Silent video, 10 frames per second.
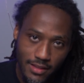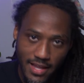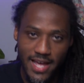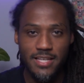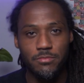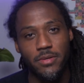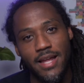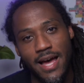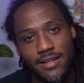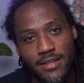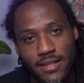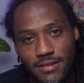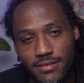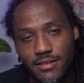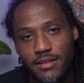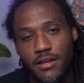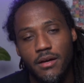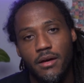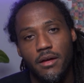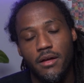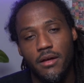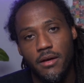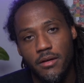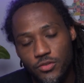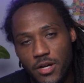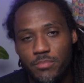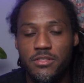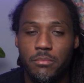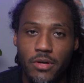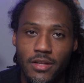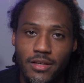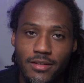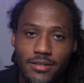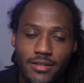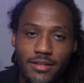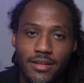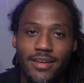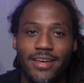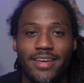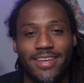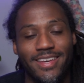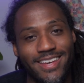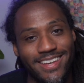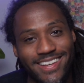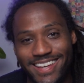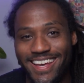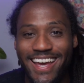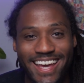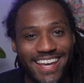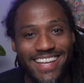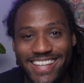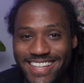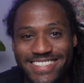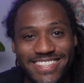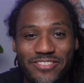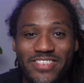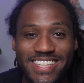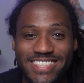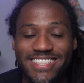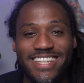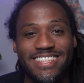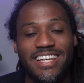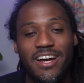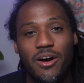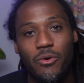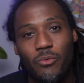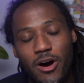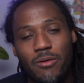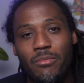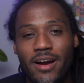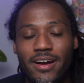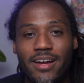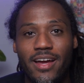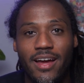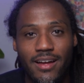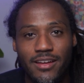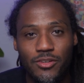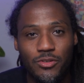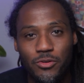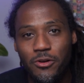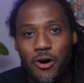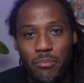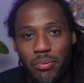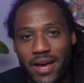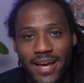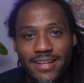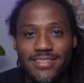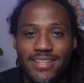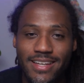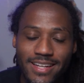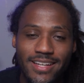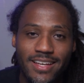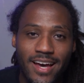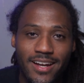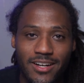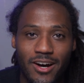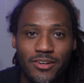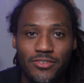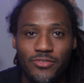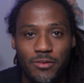Last but not least, Trump is a bully. He gets up and he says, Walmart, you don't pass any kind of cost